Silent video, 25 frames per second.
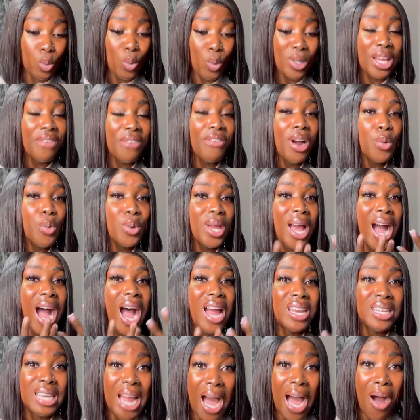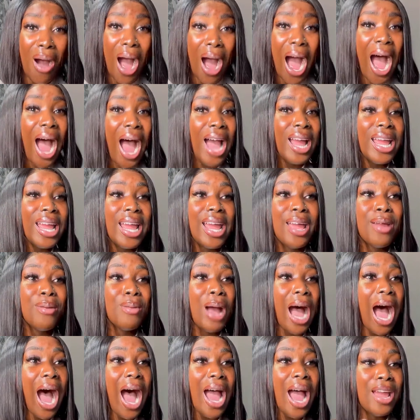Whatever we are now are
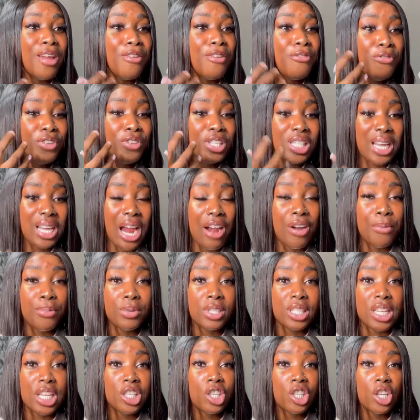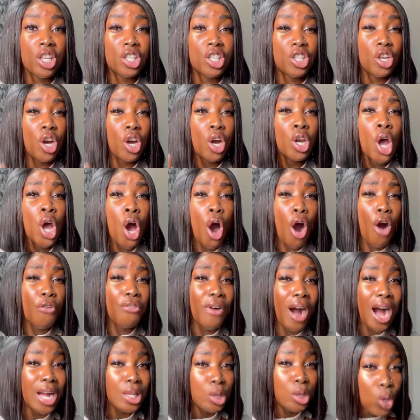a physical representation of
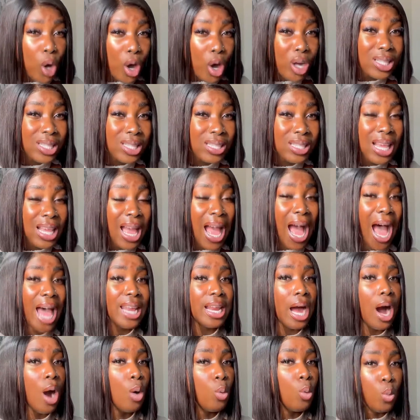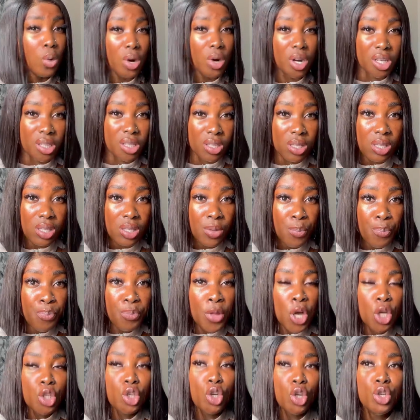our thoughts and our words.
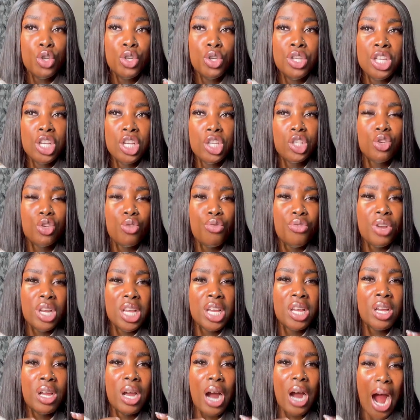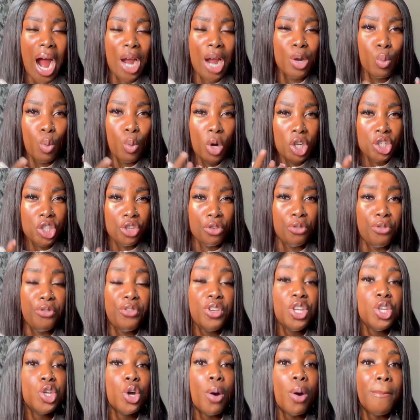So you need to really guard what you
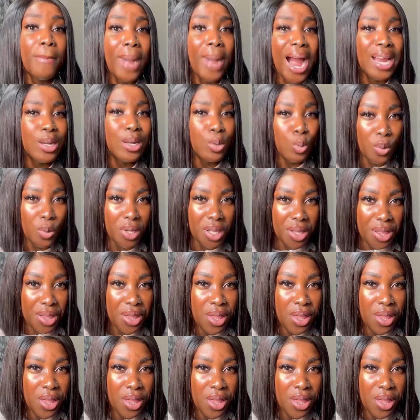feed your mind with.